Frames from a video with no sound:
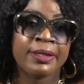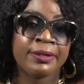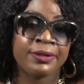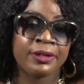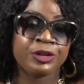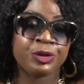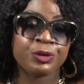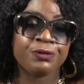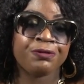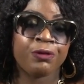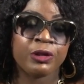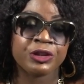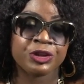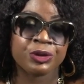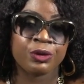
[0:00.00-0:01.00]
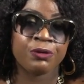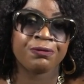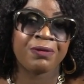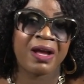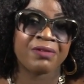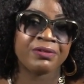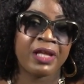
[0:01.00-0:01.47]
The
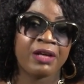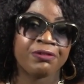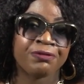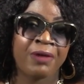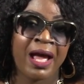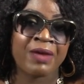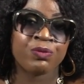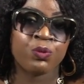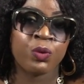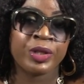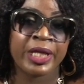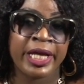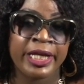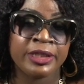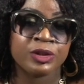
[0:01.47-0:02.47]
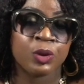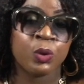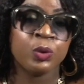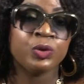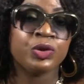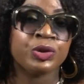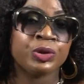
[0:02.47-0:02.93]

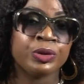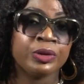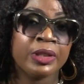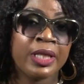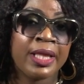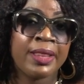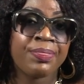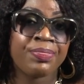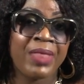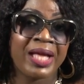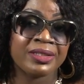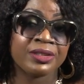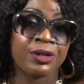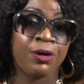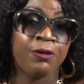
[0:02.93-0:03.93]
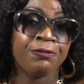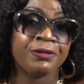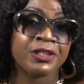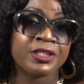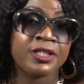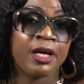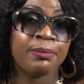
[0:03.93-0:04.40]
240-595-1802, that's the
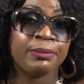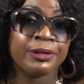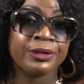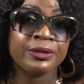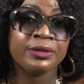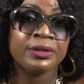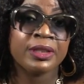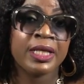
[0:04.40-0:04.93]
office number.